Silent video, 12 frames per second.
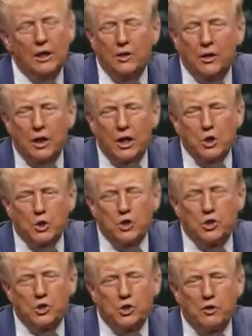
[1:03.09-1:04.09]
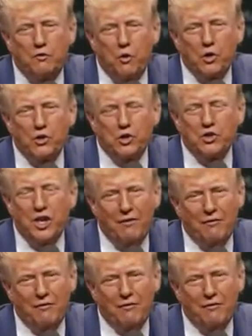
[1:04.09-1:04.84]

in other countries because she forces